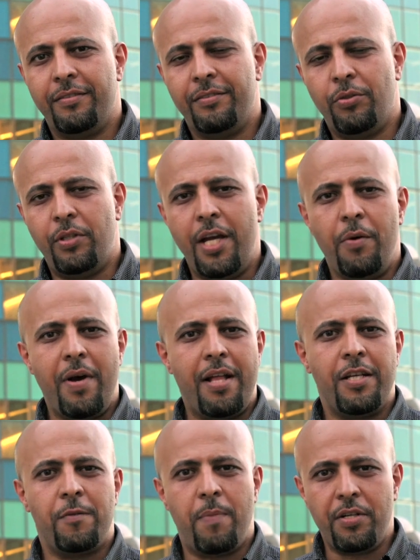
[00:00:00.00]
Today we had
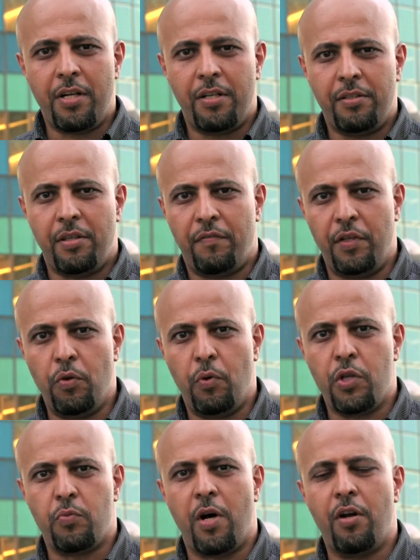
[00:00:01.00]
a special interview
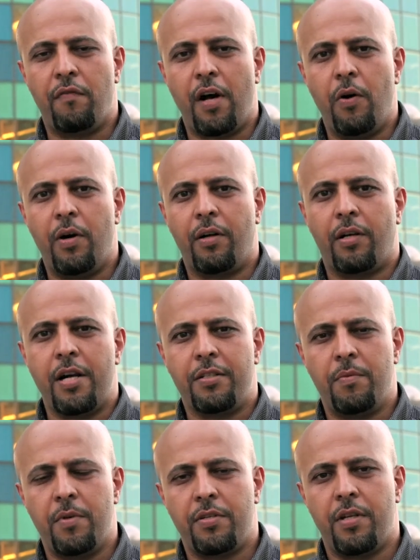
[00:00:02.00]
with one of our
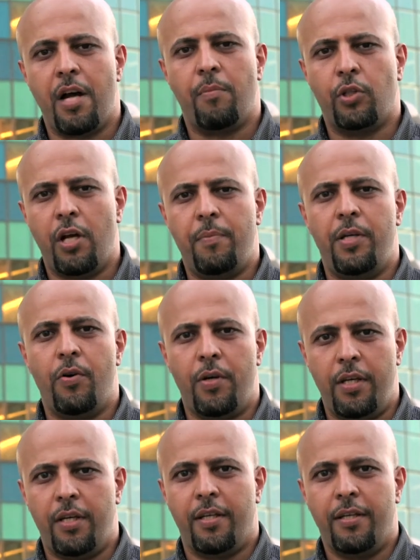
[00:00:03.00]
customers in Abu Dhabi,
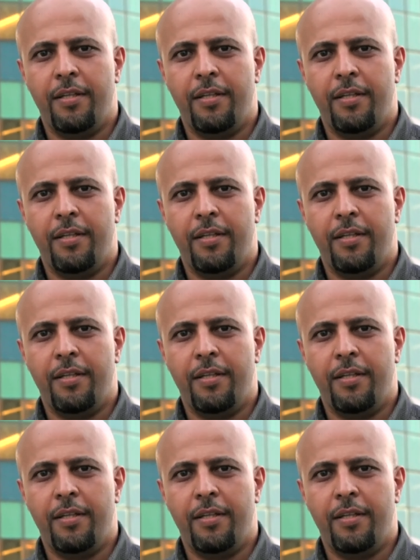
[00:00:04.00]
UAE.